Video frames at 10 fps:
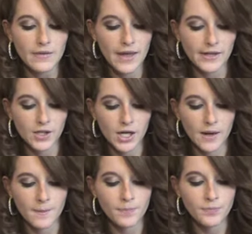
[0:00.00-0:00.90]
that are
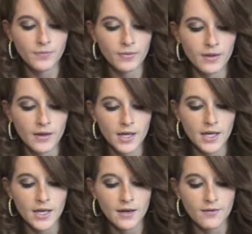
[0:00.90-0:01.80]
um,
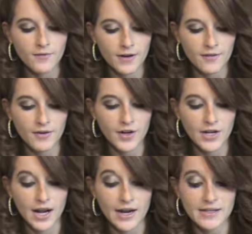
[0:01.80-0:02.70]
very very
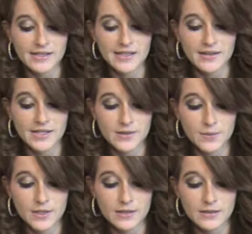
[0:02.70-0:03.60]
nice, and this
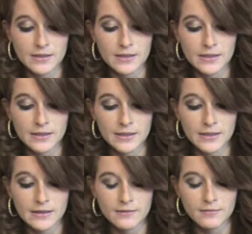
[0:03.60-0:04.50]
one is in
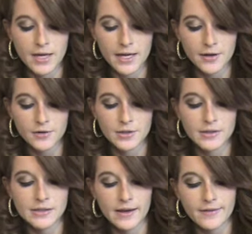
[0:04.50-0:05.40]

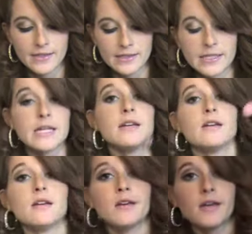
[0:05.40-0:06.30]
907C,
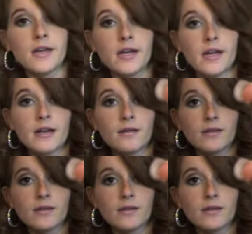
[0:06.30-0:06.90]
and